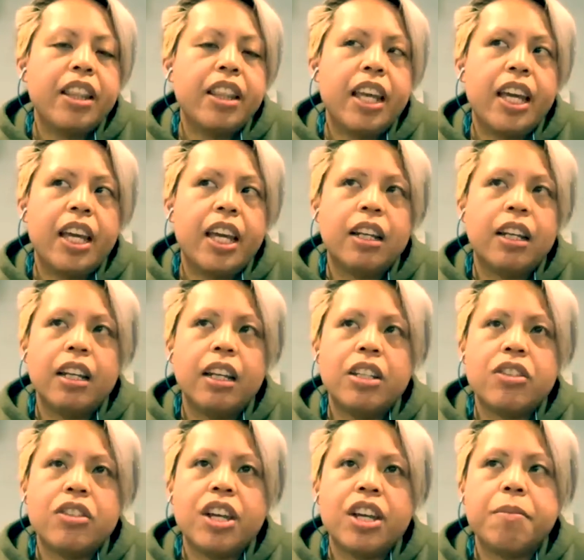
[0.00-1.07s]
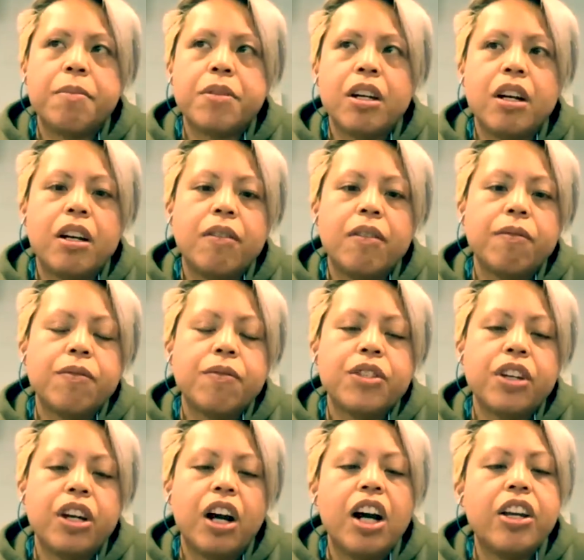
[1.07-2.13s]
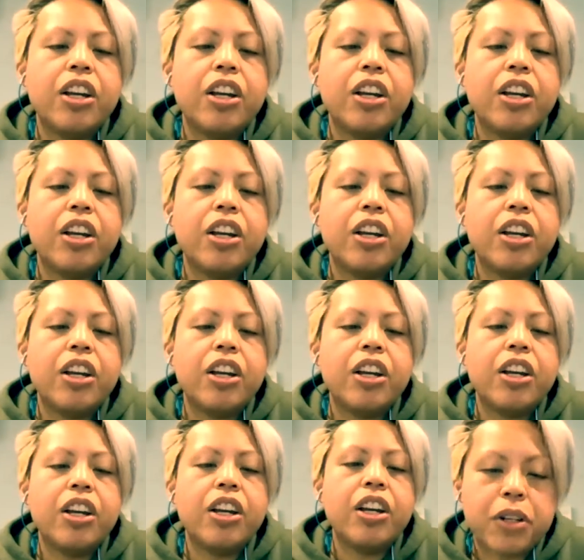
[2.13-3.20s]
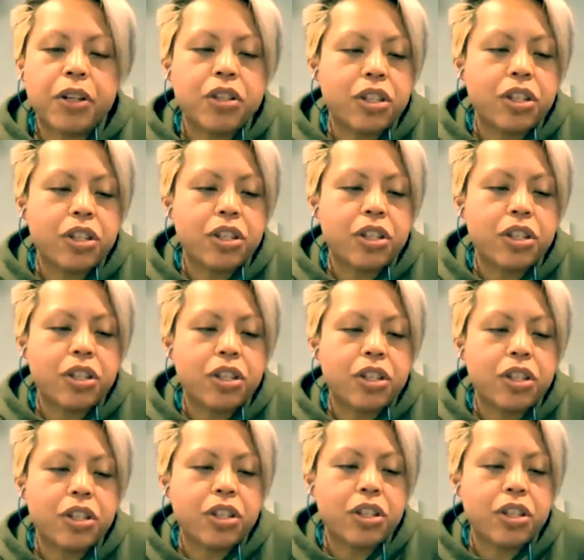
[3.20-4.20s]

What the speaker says: then in terms of, so I know that Amanda spoke to you about